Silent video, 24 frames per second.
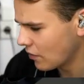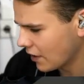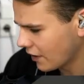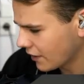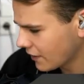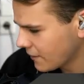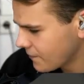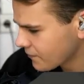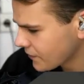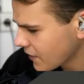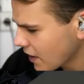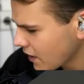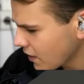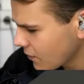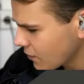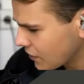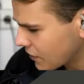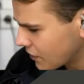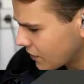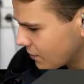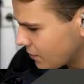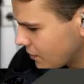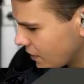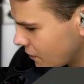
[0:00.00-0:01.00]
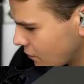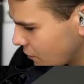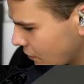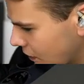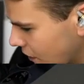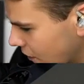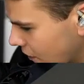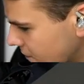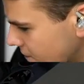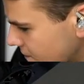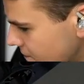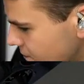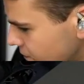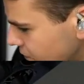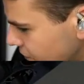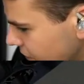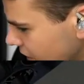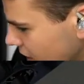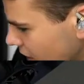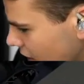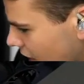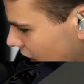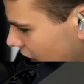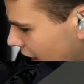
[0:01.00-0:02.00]
didn't work. And that was a bit weird.
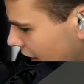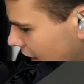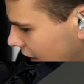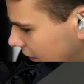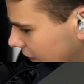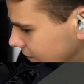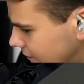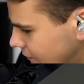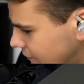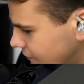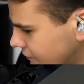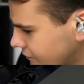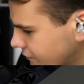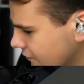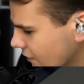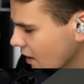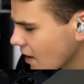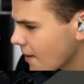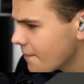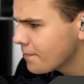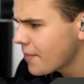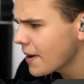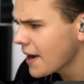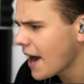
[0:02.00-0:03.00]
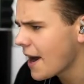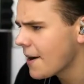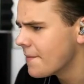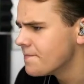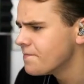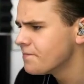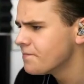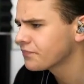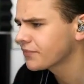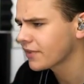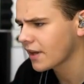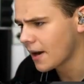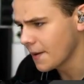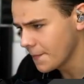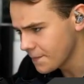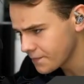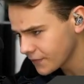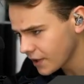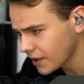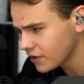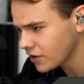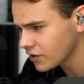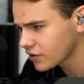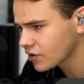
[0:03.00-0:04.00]
But yeah,
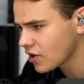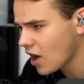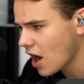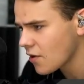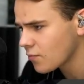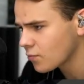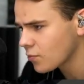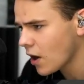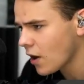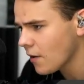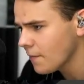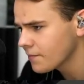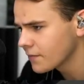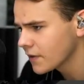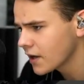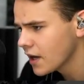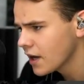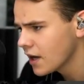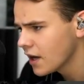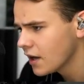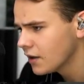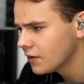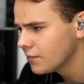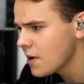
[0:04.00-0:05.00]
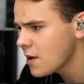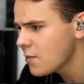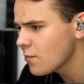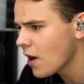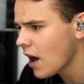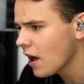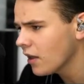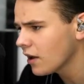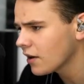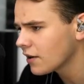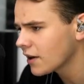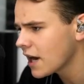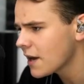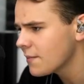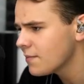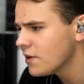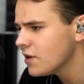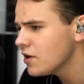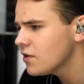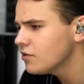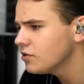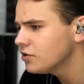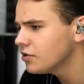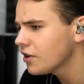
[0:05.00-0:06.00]
this has gone well. Meanwhile, our
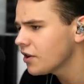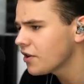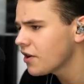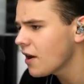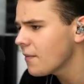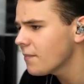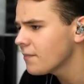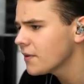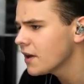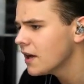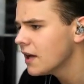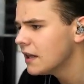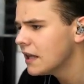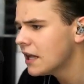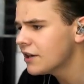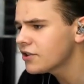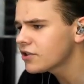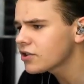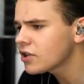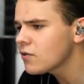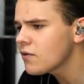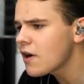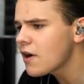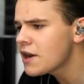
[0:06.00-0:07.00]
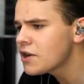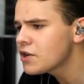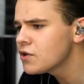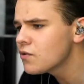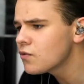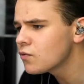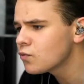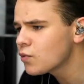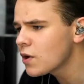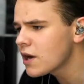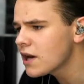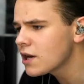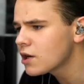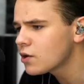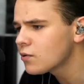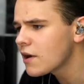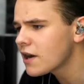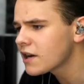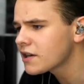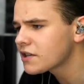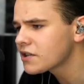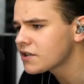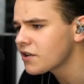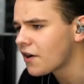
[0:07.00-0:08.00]
APU started up. Let's just go ahead and do a really
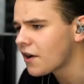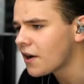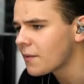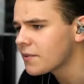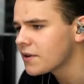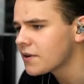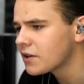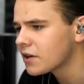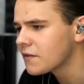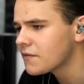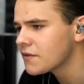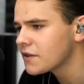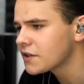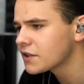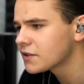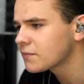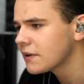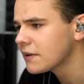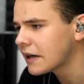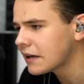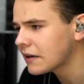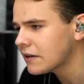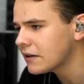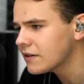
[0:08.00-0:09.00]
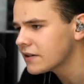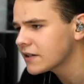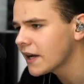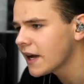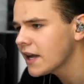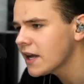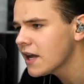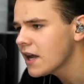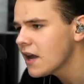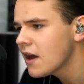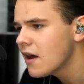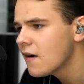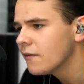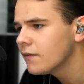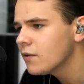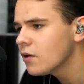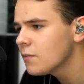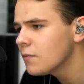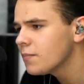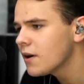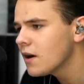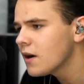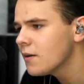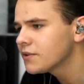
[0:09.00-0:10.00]
quick startup here of this plane, okay?
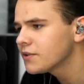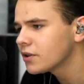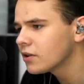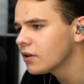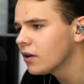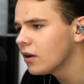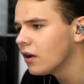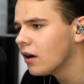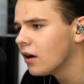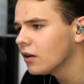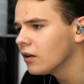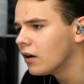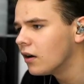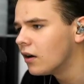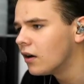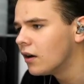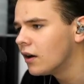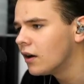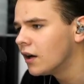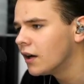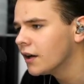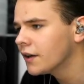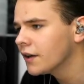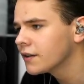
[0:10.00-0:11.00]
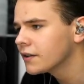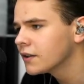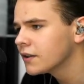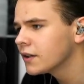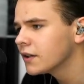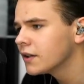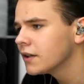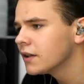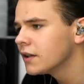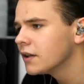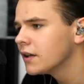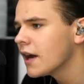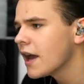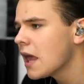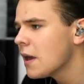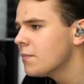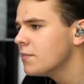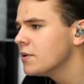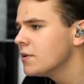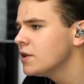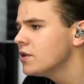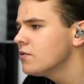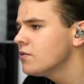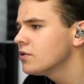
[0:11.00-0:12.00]
Fuel pumps are all on, the
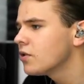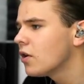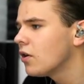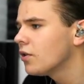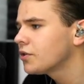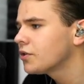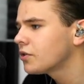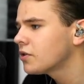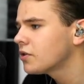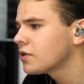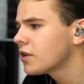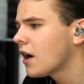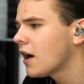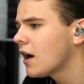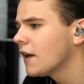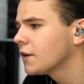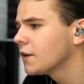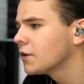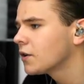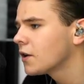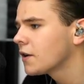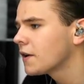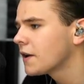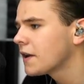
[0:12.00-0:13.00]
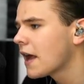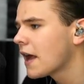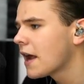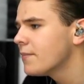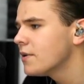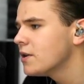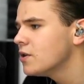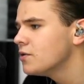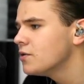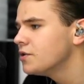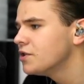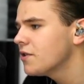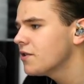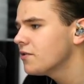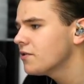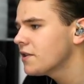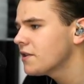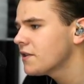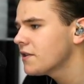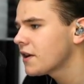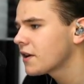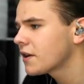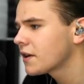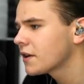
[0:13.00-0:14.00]
APU's all turned on. Let's turn on the APU
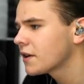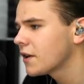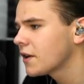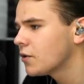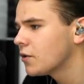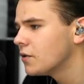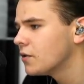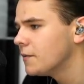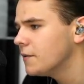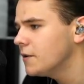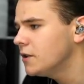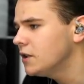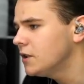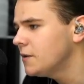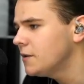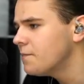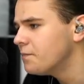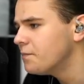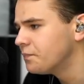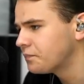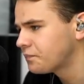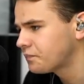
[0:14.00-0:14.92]
generator. That'll